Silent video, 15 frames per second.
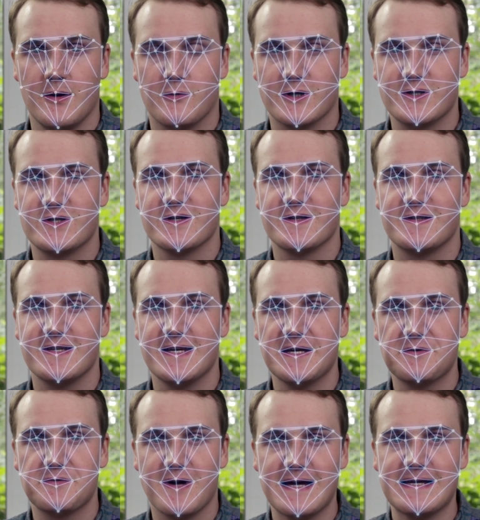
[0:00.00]
What you're
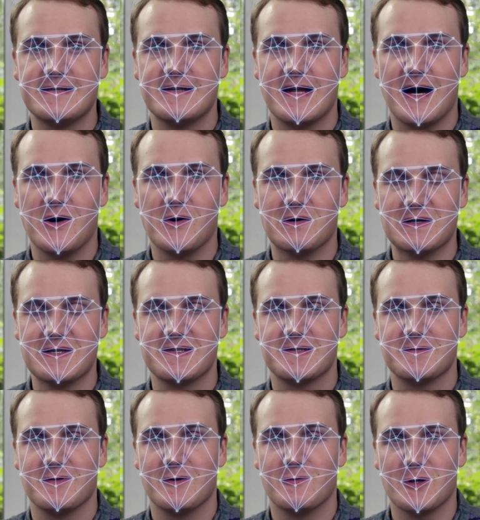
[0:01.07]
seeing right now
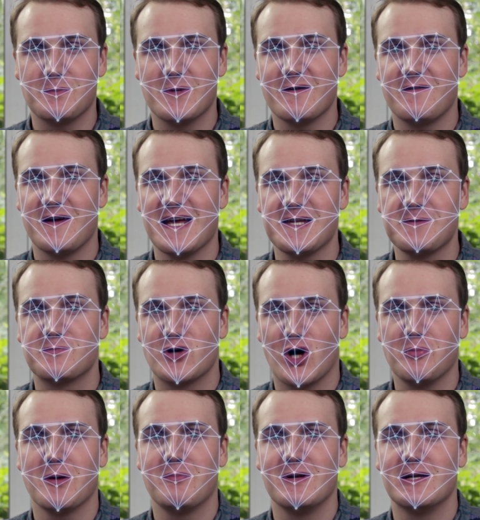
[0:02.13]
is what my face
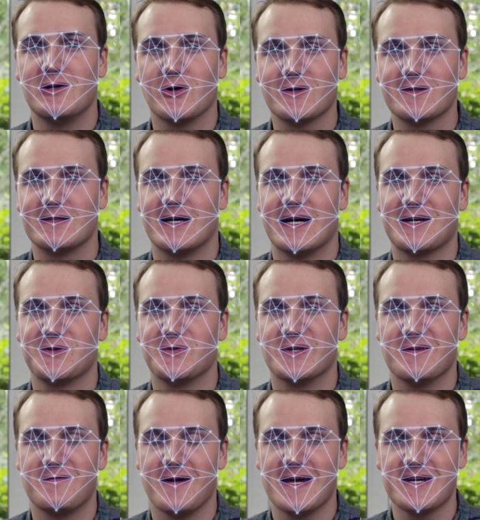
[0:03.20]
probably looks like to
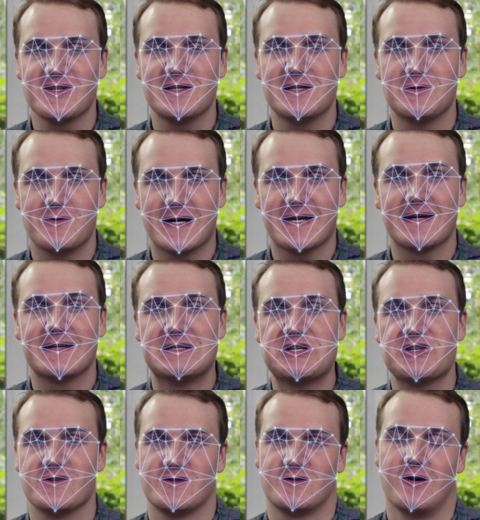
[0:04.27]
a facial
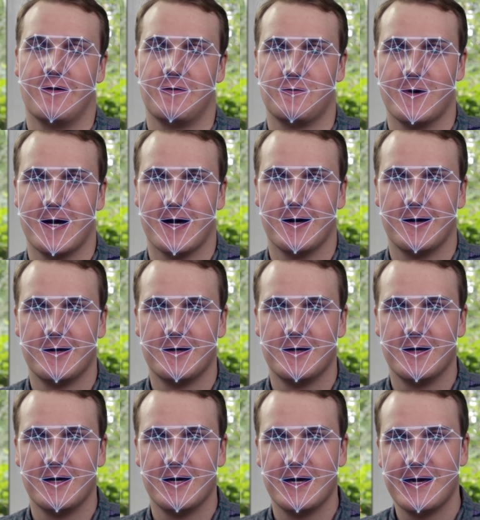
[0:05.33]
recognition software.
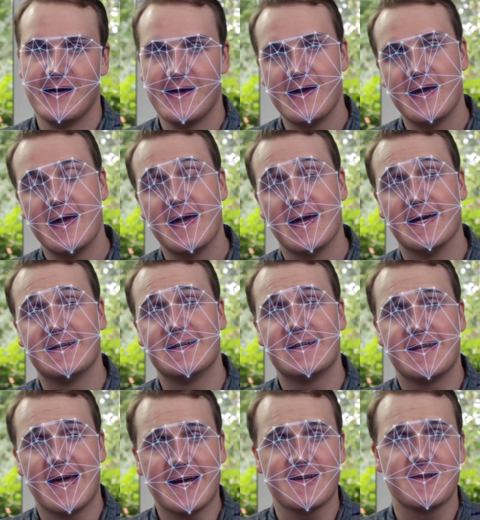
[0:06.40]
It
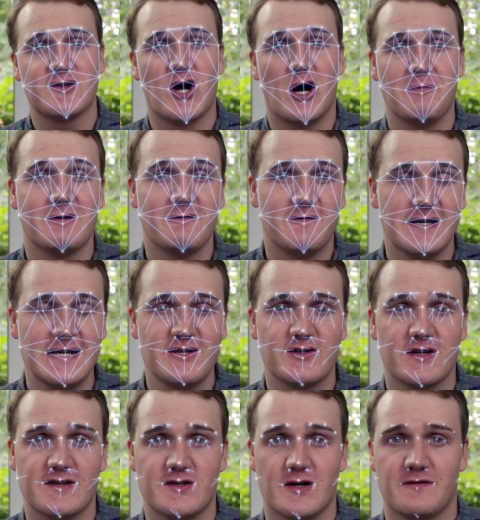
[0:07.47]
detects common
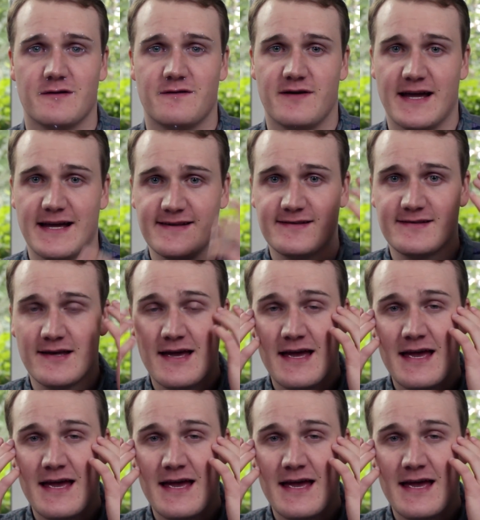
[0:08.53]
features of a face,